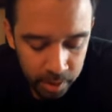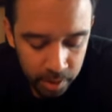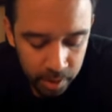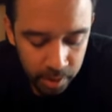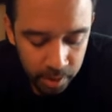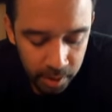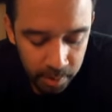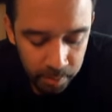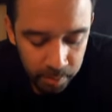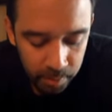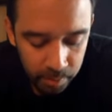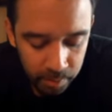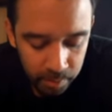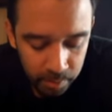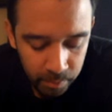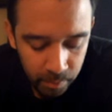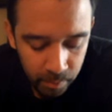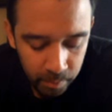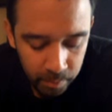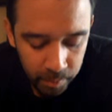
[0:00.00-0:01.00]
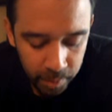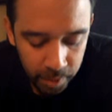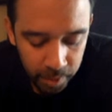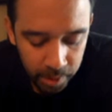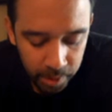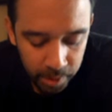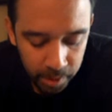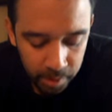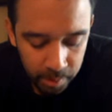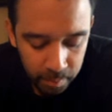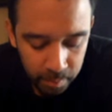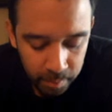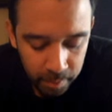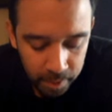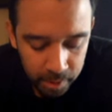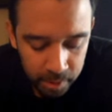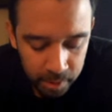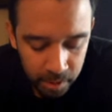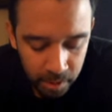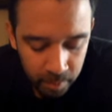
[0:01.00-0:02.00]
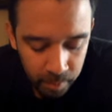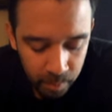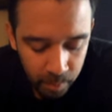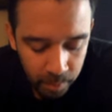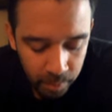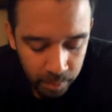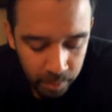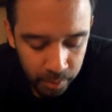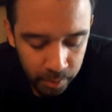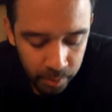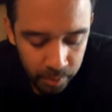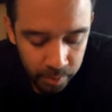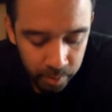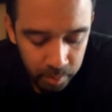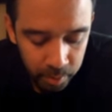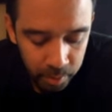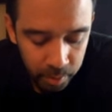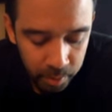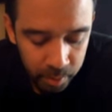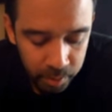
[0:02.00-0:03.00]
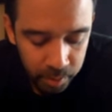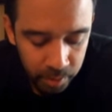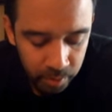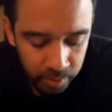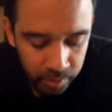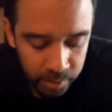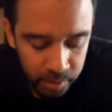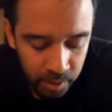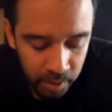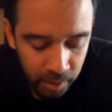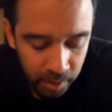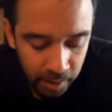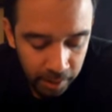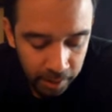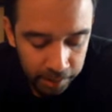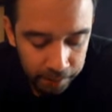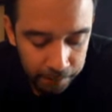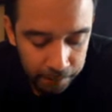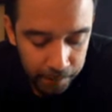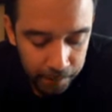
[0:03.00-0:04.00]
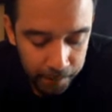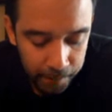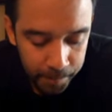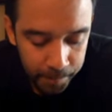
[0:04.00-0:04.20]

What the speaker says: to keep from getting them mixed up with the blue service line.